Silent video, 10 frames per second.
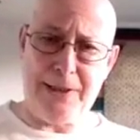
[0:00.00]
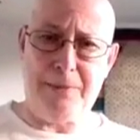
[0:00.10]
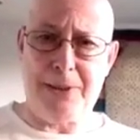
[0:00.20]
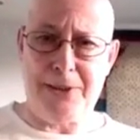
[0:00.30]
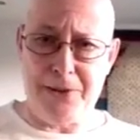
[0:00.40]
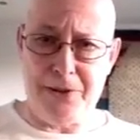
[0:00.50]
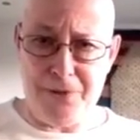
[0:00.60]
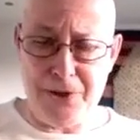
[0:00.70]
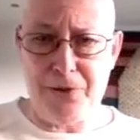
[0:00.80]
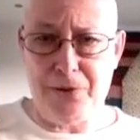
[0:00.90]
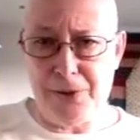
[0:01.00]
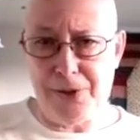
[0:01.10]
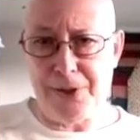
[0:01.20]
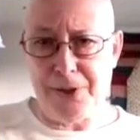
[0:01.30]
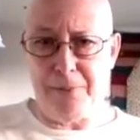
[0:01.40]
about
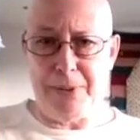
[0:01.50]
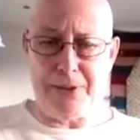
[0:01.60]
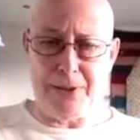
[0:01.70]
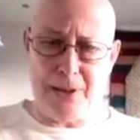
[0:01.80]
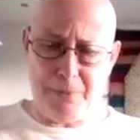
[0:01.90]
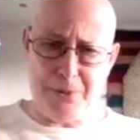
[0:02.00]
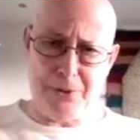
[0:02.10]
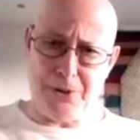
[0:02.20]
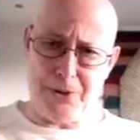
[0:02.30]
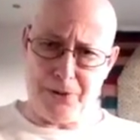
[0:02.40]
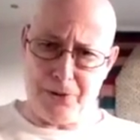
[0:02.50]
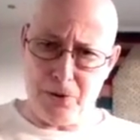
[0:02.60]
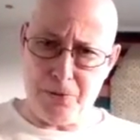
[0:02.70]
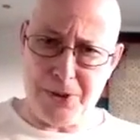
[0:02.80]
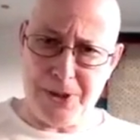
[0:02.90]
individuals, about couples and
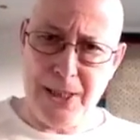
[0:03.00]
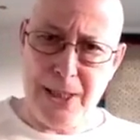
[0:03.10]
groups